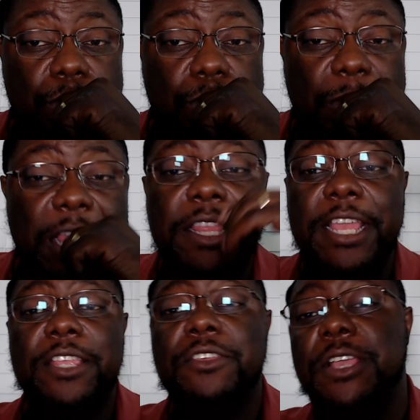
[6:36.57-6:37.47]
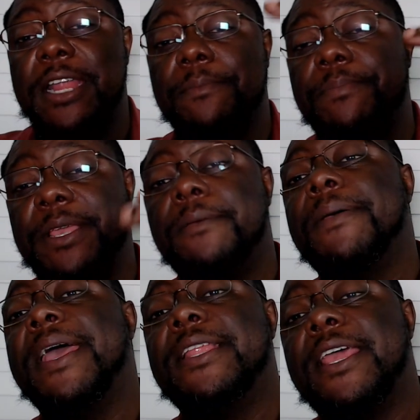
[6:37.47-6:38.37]
And then you kind of
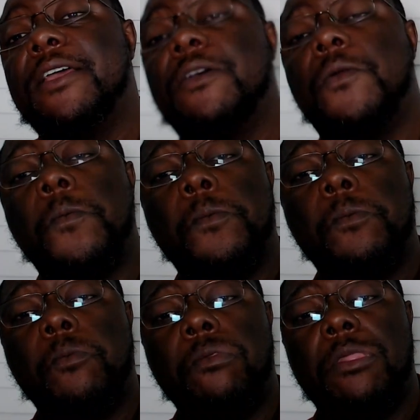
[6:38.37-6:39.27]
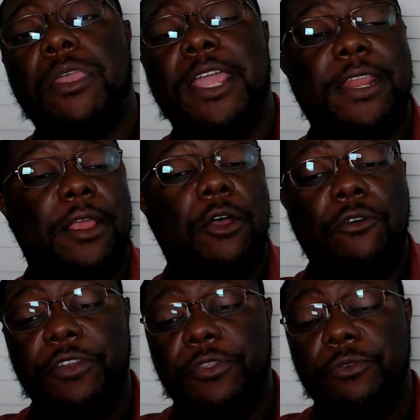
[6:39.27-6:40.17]
piggyback down, and
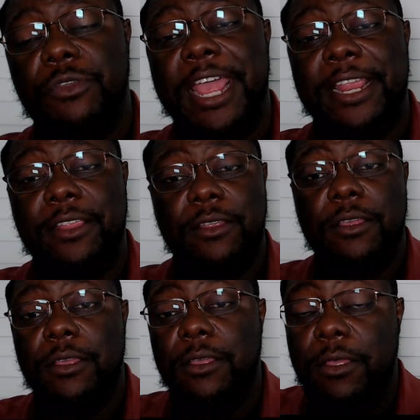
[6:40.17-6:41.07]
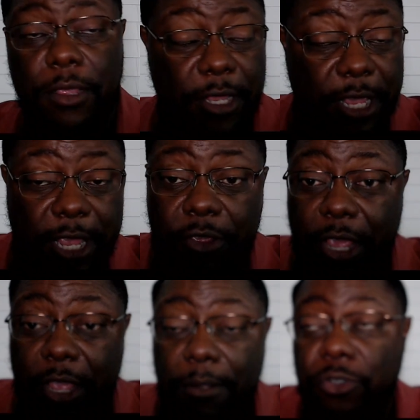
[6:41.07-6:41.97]
hopefully through that, again, you can
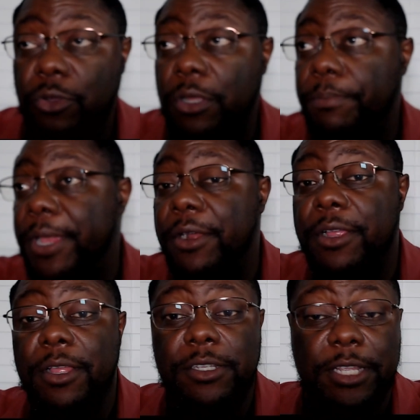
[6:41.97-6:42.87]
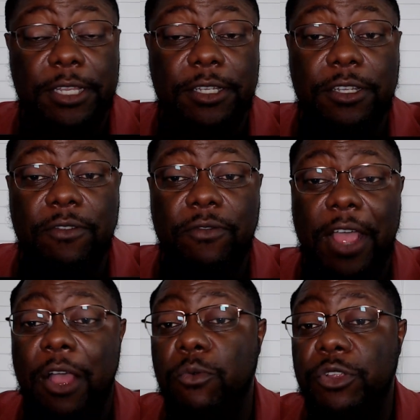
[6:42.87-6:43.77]
come to a better consensus of
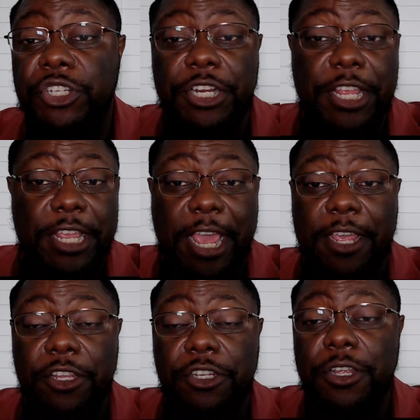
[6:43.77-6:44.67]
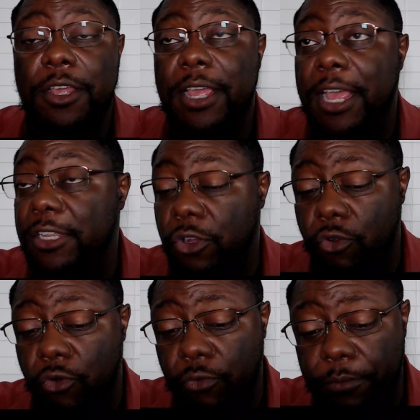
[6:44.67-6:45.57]
how we should engage as a group.